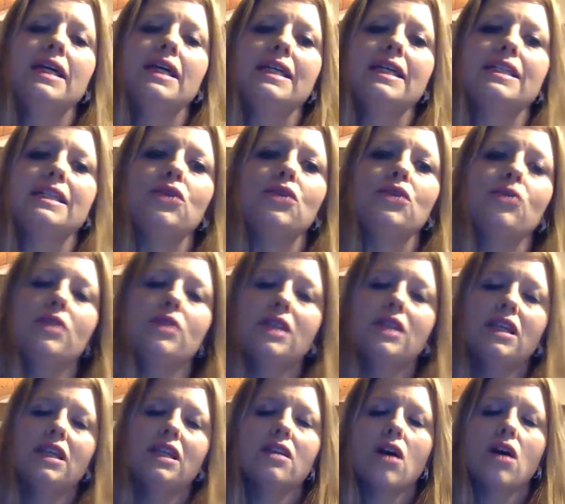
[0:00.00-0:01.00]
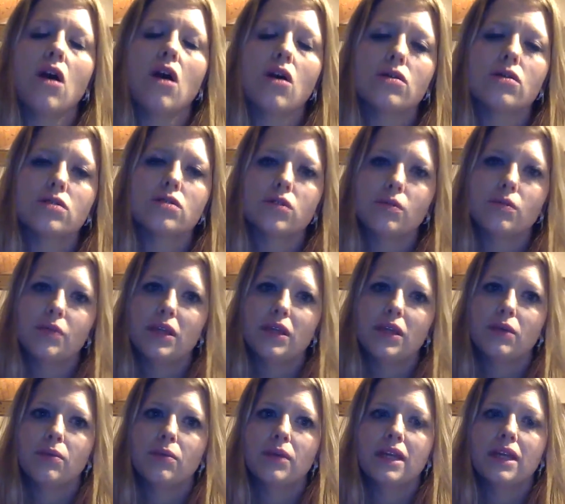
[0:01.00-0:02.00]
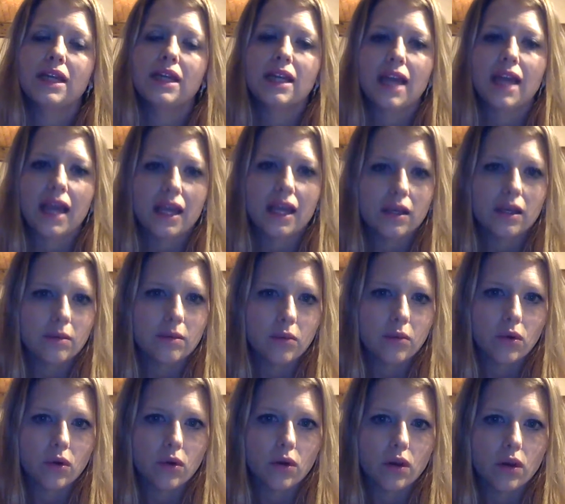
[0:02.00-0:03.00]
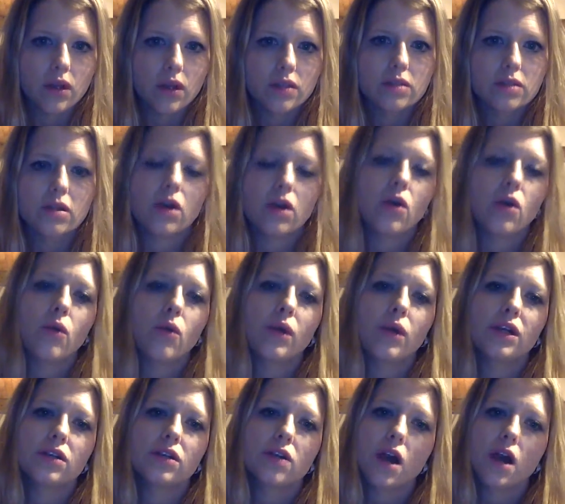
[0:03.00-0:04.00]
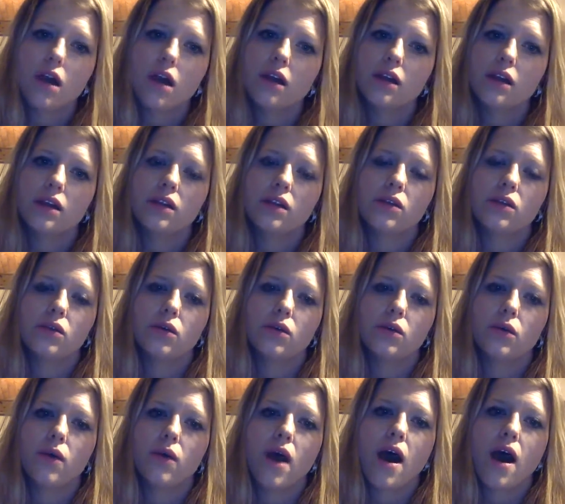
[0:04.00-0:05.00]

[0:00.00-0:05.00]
You need to also be relatable. So when you're talking to